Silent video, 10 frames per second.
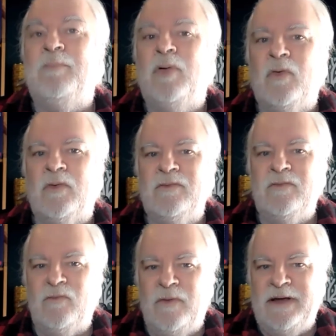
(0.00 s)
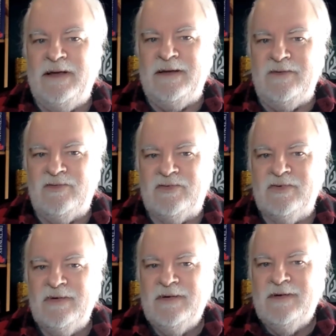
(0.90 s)
important
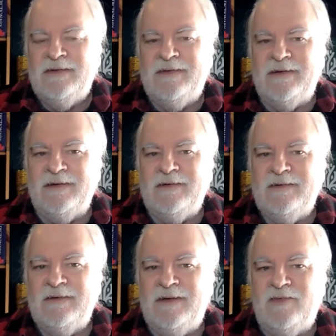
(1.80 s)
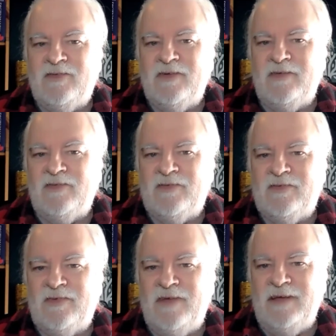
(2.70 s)
ways that it has
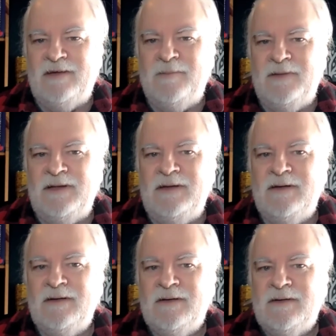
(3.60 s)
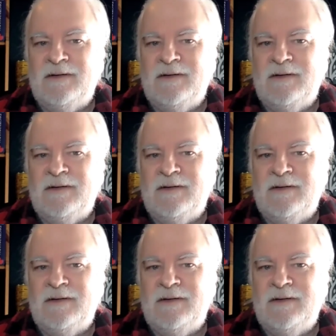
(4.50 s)
taken me